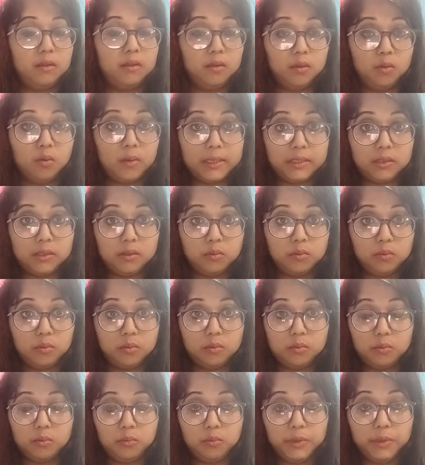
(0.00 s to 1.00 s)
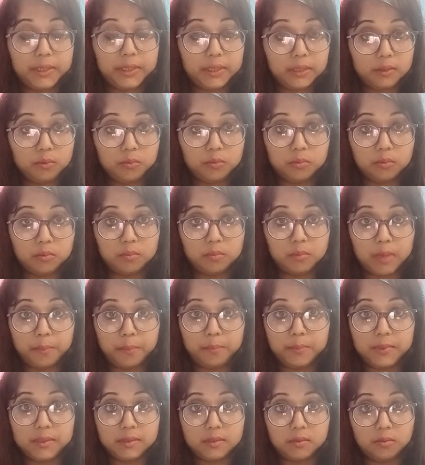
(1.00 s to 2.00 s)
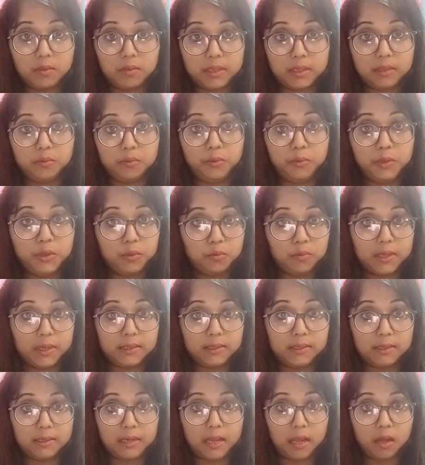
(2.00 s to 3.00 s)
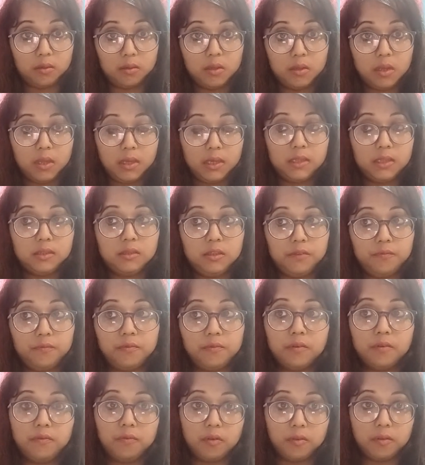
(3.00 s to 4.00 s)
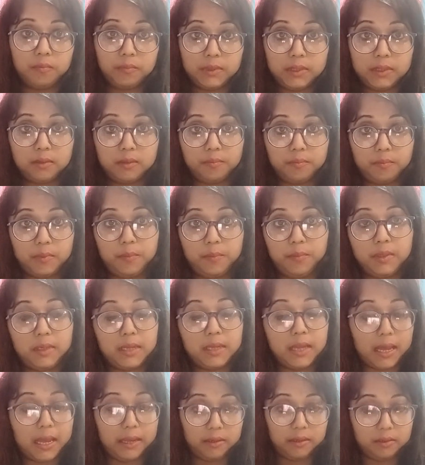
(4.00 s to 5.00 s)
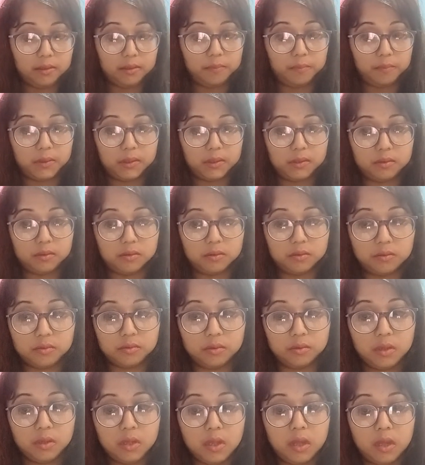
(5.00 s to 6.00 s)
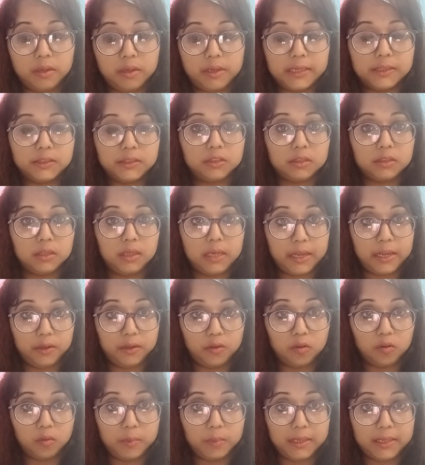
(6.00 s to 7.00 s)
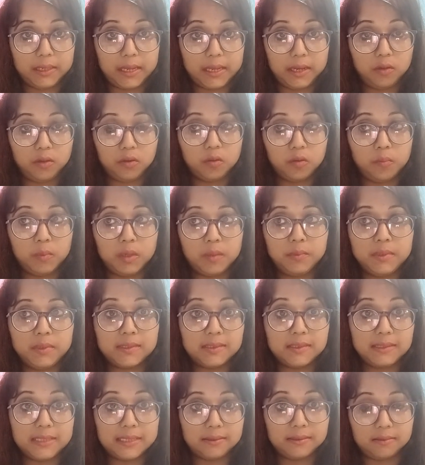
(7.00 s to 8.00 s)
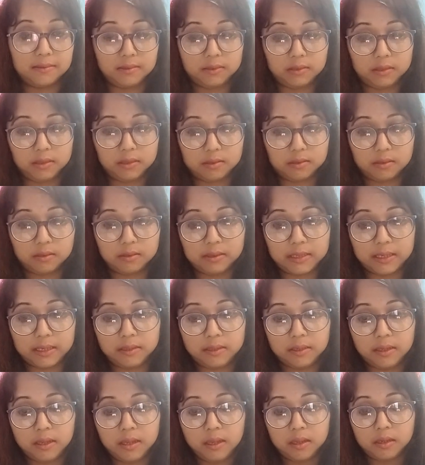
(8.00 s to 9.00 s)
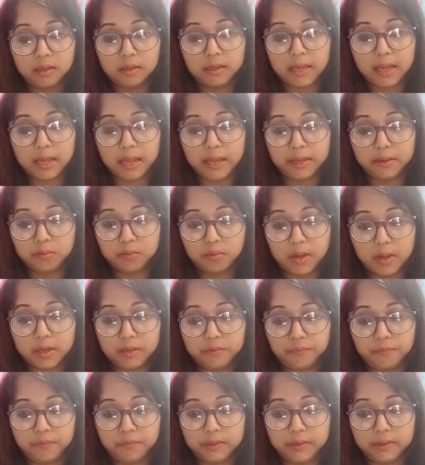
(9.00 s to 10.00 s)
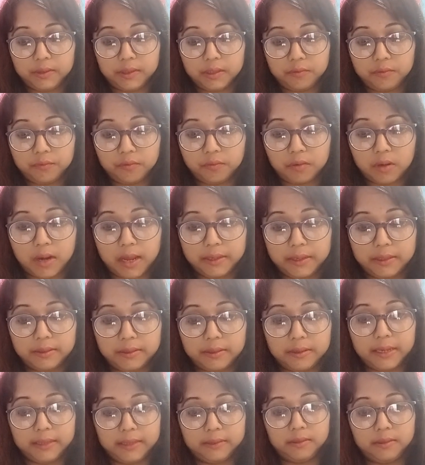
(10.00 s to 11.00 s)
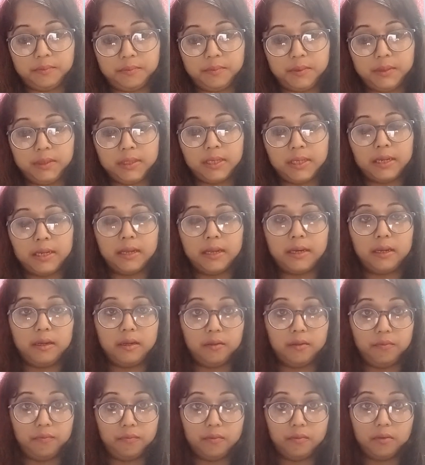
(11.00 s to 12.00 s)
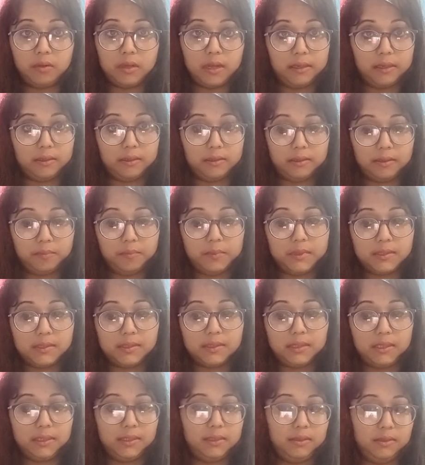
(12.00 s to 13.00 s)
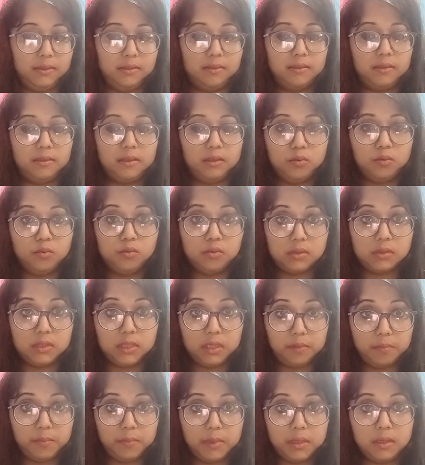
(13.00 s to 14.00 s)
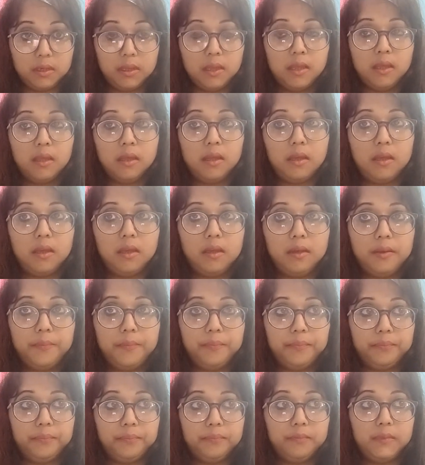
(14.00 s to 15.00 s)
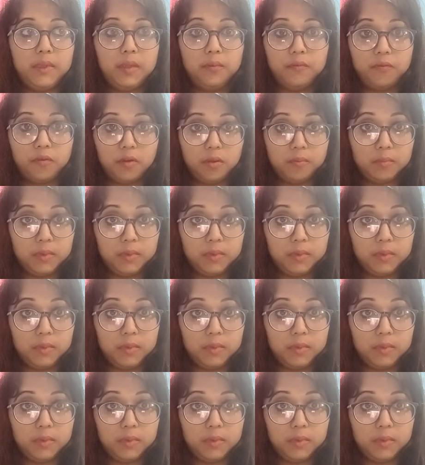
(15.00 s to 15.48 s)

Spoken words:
what we means what we want now is differ from that maybe the another person. So natural endowment means necessities. Then the one fitted for another activity and another for another, means these are the two statements from